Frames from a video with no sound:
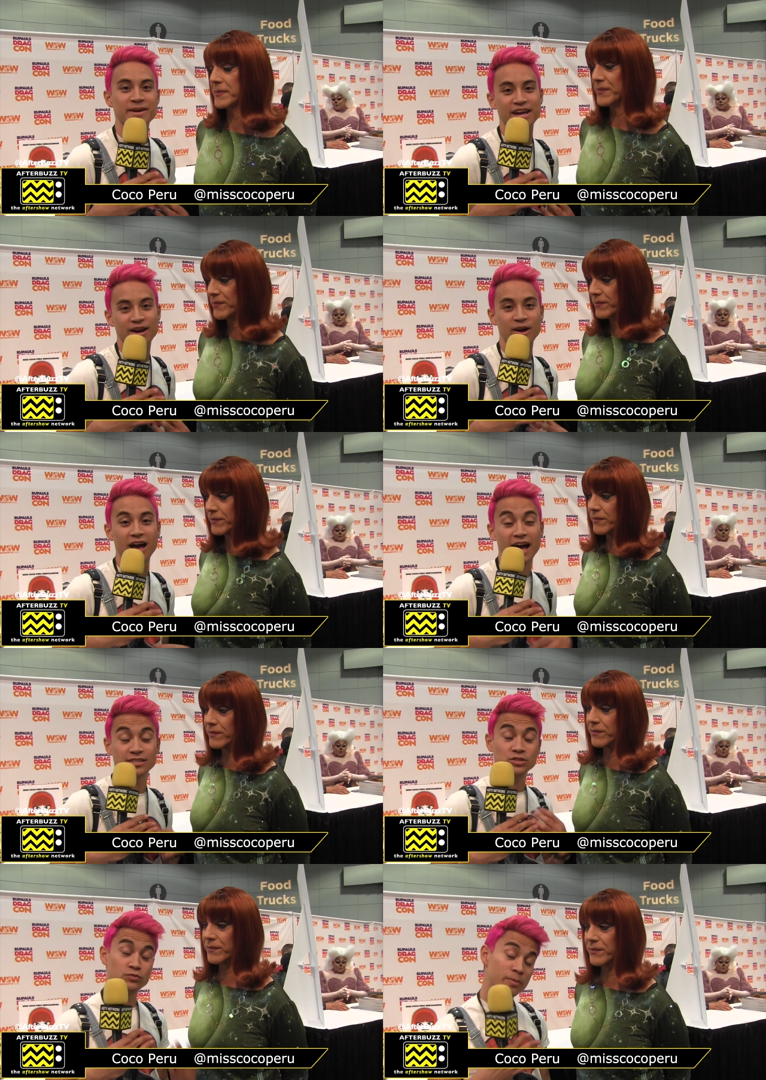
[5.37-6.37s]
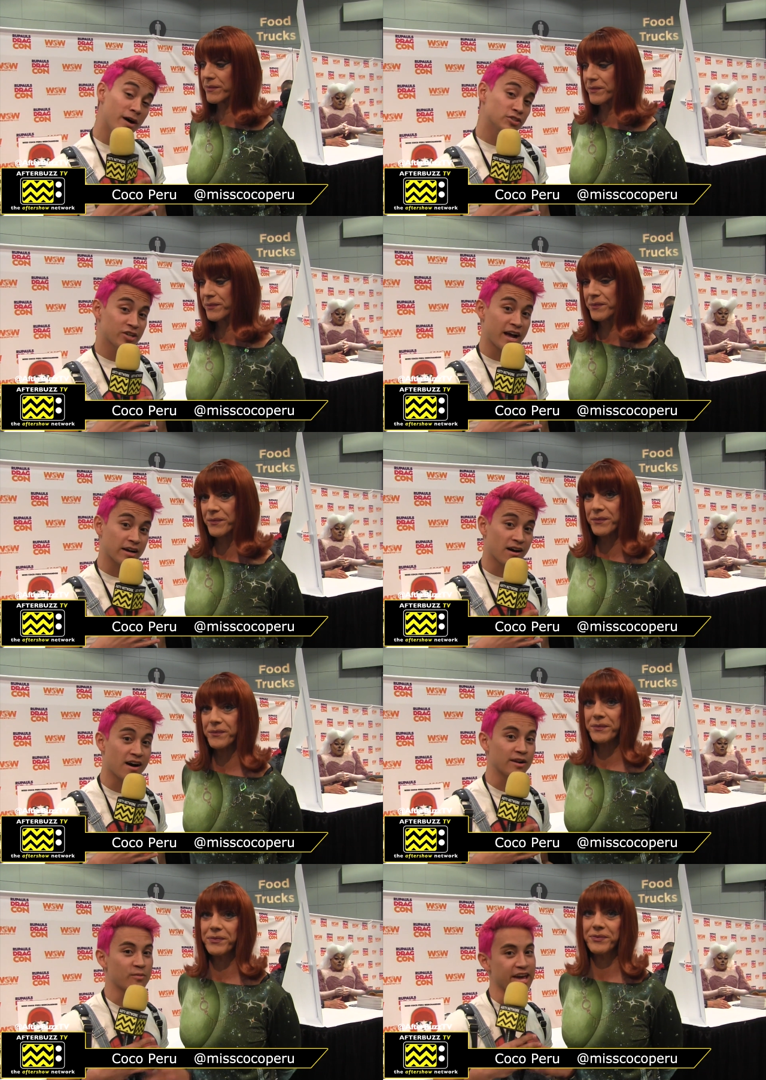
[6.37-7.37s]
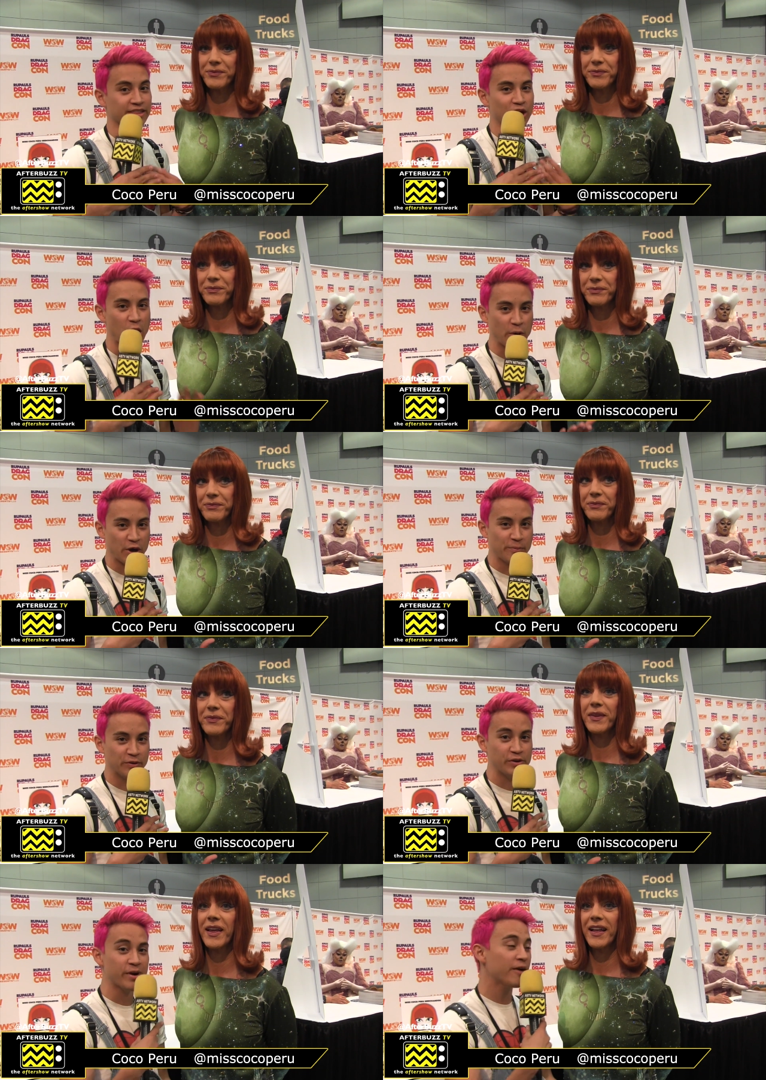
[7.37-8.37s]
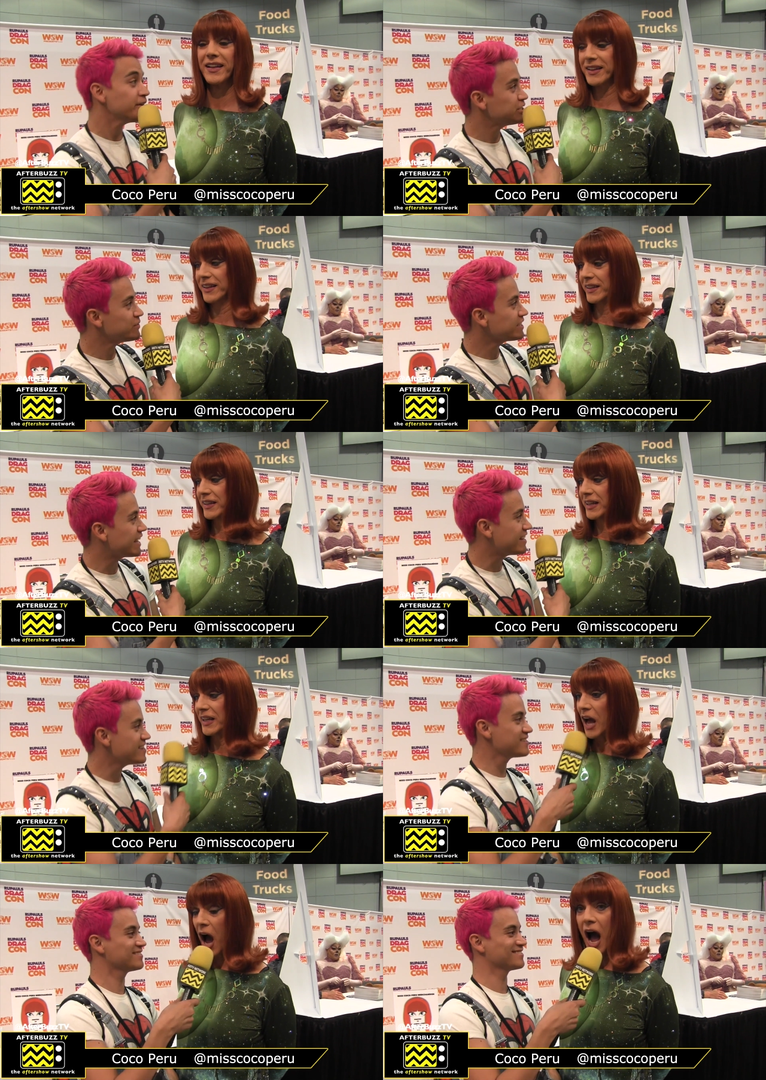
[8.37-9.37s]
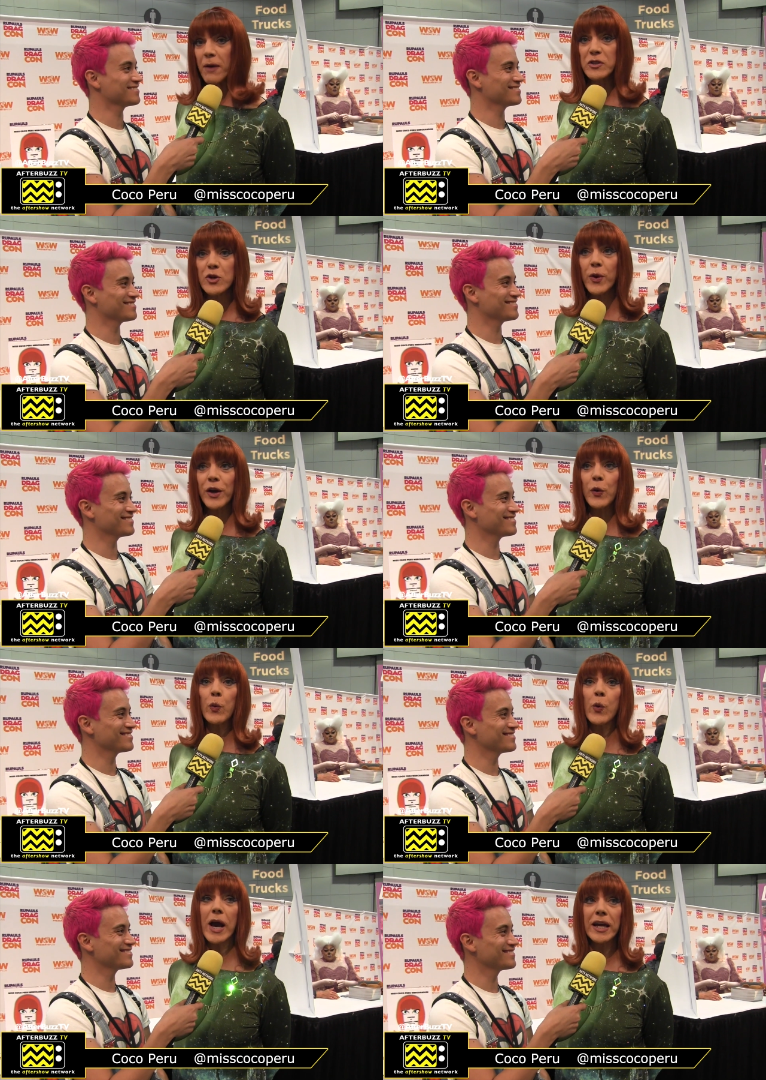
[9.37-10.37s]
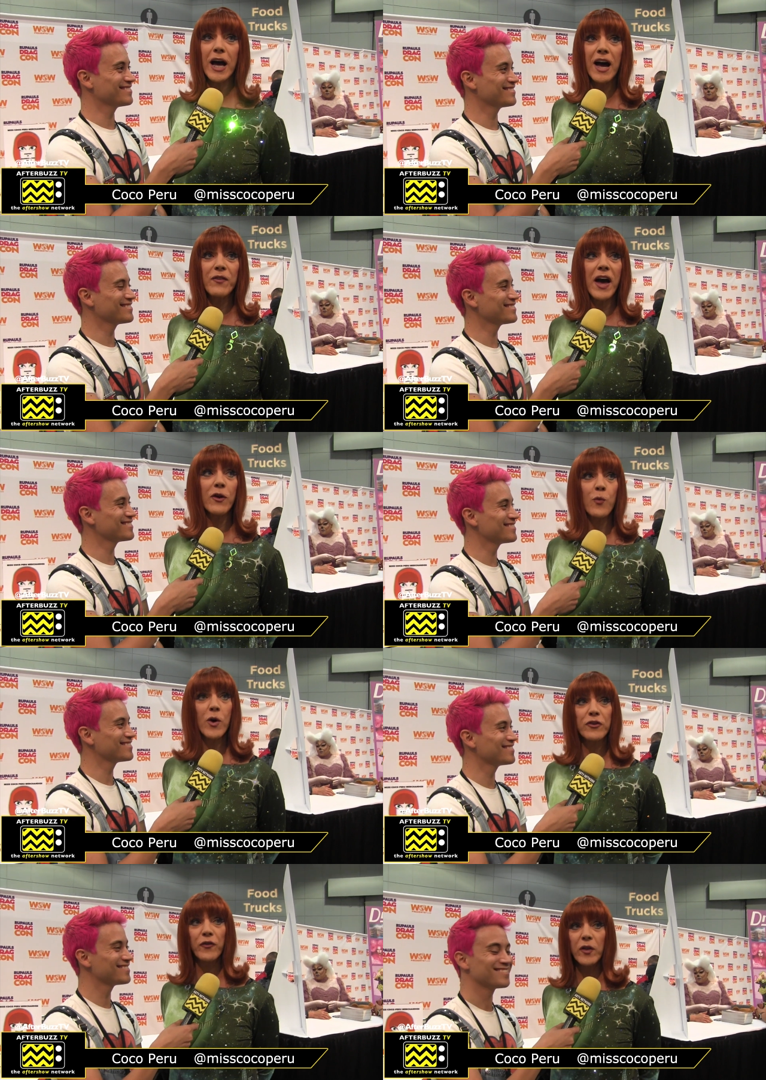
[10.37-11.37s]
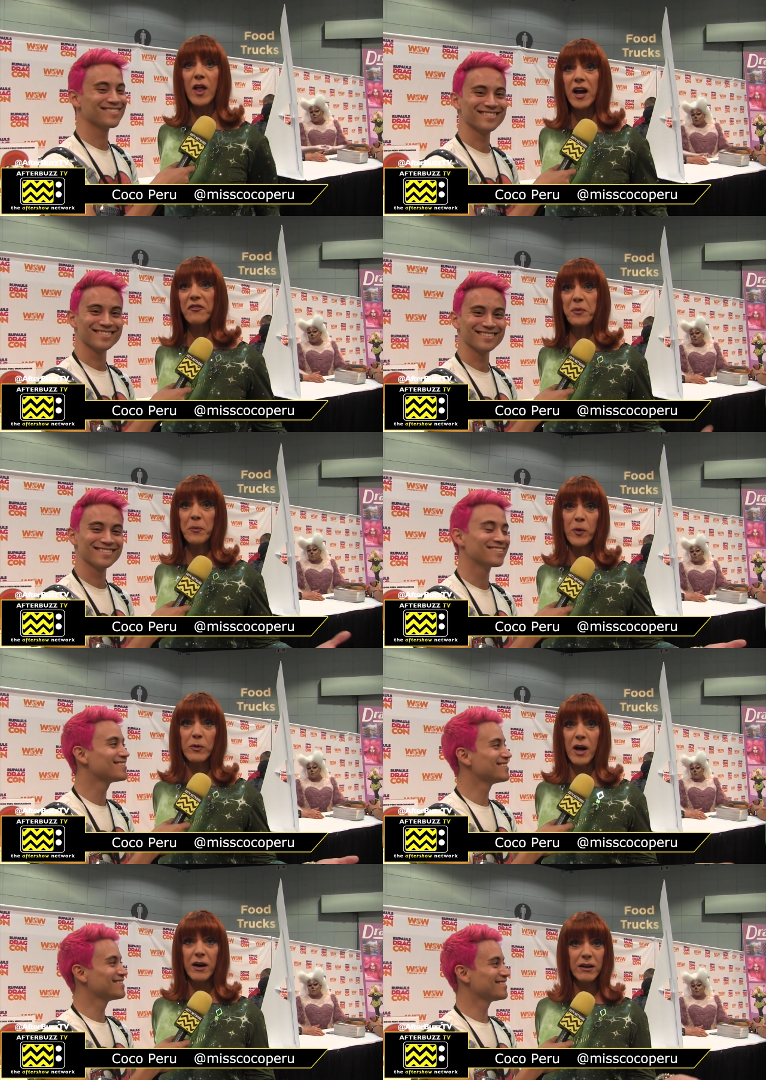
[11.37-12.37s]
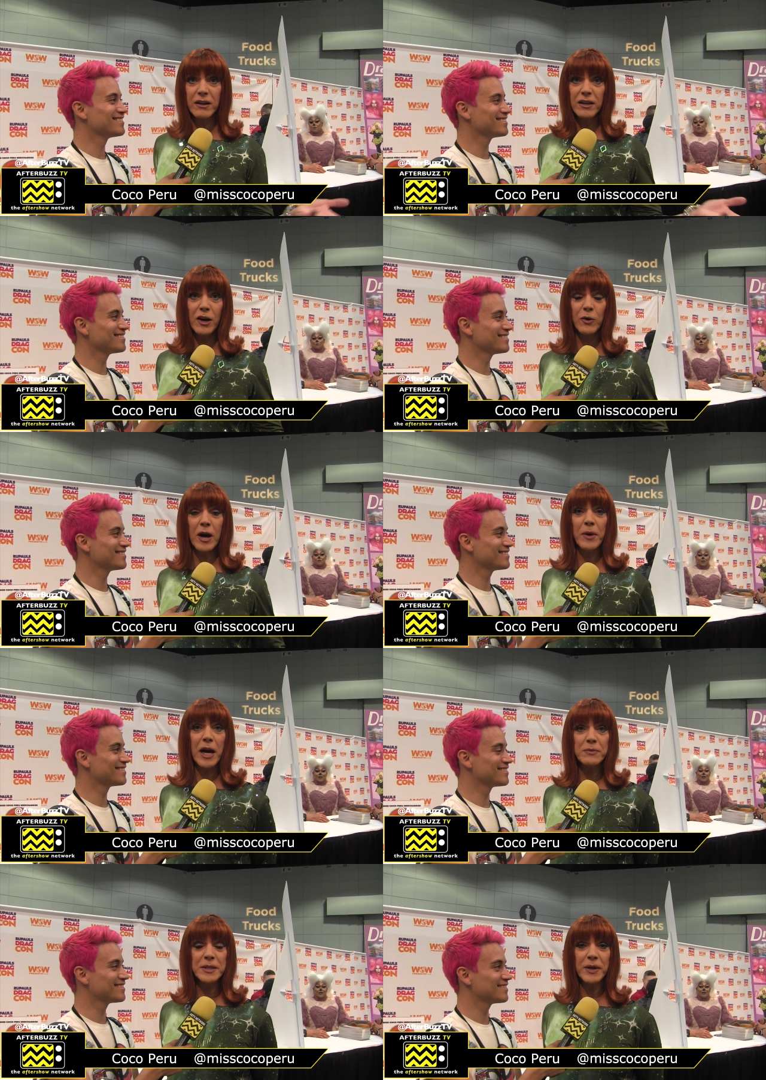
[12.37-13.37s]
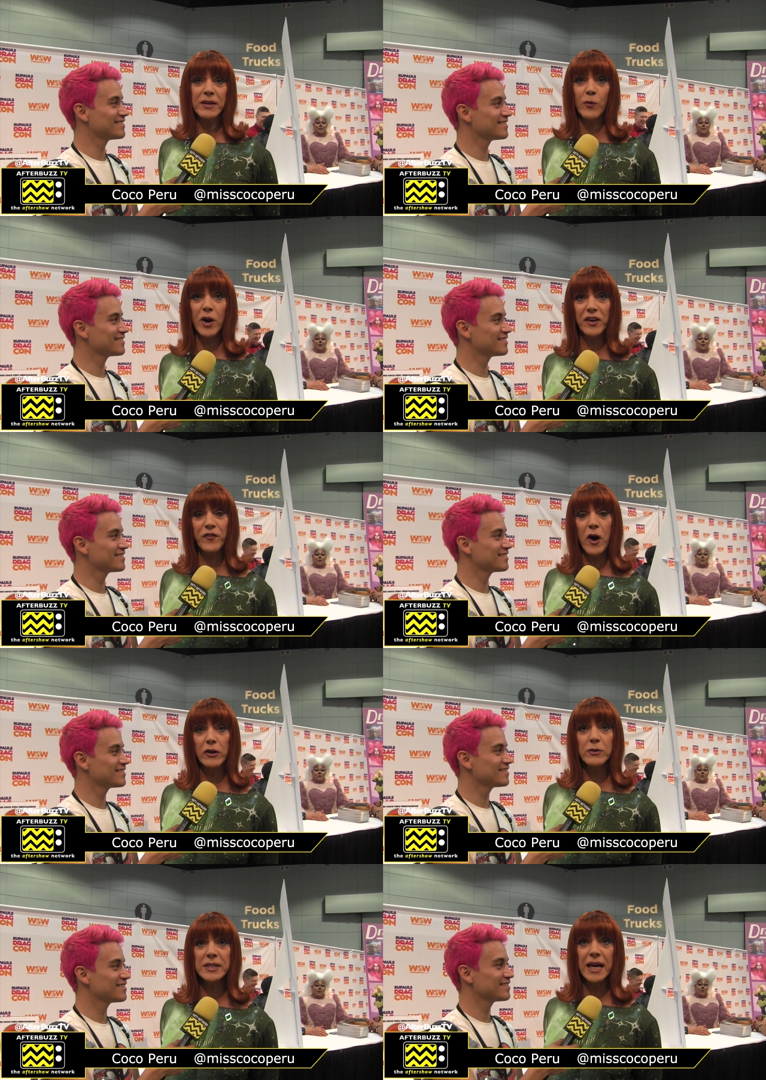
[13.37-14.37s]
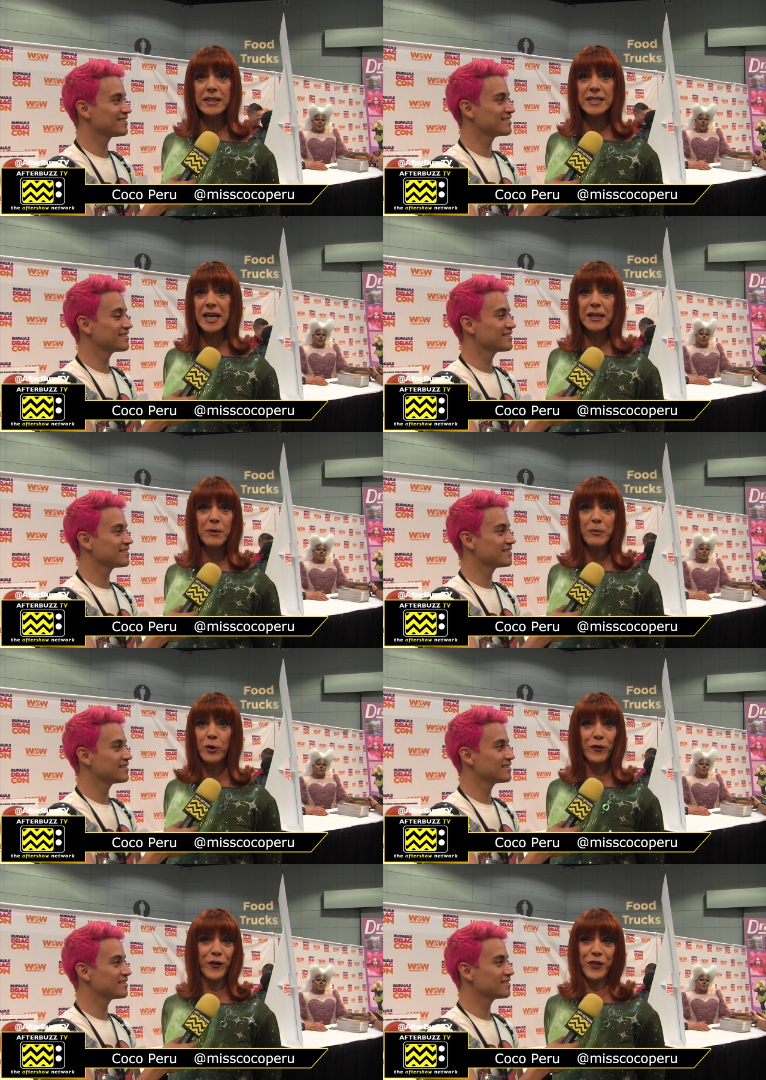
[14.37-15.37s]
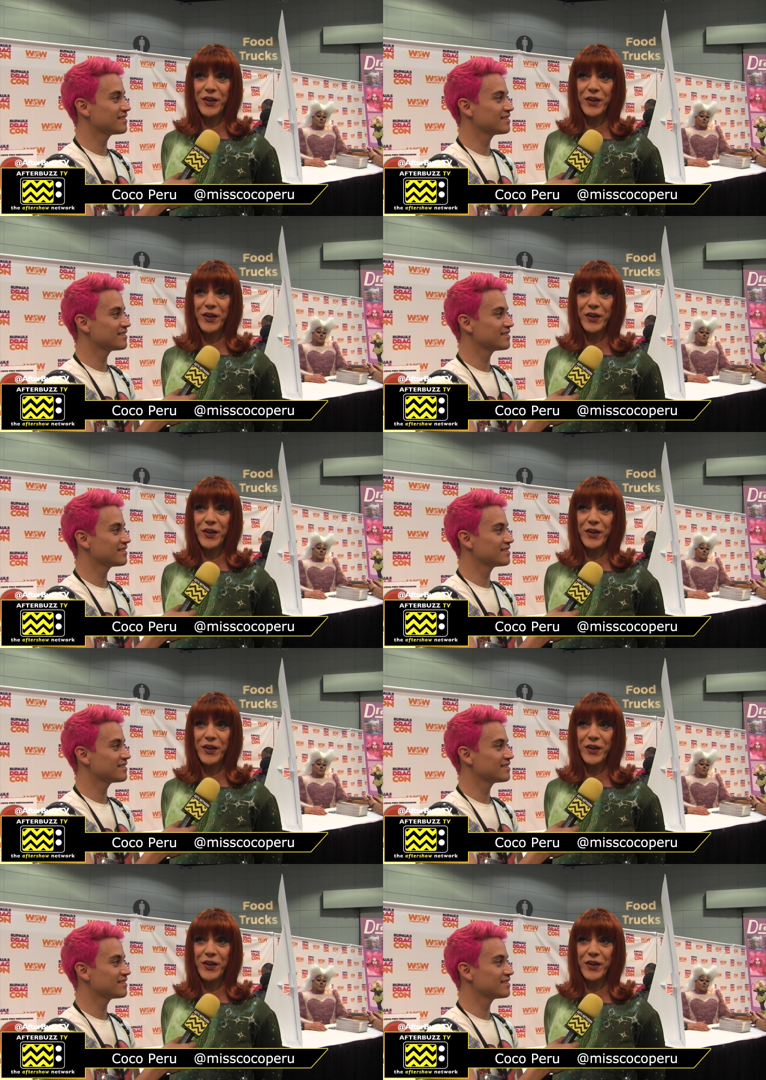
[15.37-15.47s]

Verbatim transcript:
Speaker 1: I'm here at RuPaul's Drag Con with Coco Peru. How are you doing, lady? I'm doing
Speaker 2: great. I've had a wonderful line of people, uh, you know, coming up to me, wanting photos and telling me beautiful